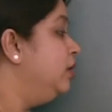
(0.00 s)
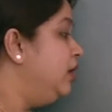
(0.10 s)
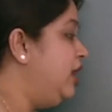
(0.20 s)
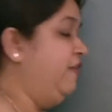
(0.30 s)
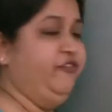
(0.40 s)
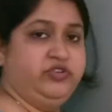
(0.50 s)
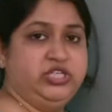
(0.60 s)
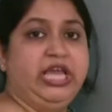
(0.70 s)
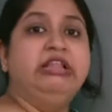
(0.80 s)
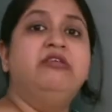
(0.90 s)
left
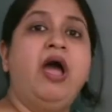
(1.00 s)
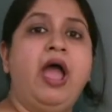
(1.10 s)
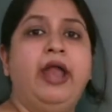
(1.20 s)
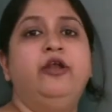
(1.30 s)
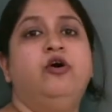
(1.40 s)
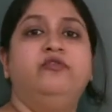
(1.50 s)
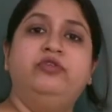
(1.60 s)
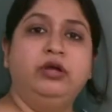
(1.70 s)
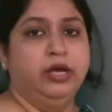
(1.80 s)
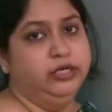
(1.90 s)
in the hand of
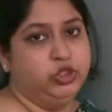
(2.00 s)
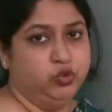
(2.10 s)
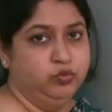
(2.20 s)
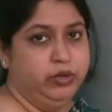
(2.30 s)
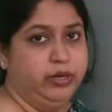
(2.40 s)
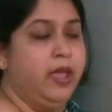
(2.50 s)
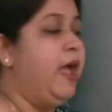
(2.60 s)
the consumer,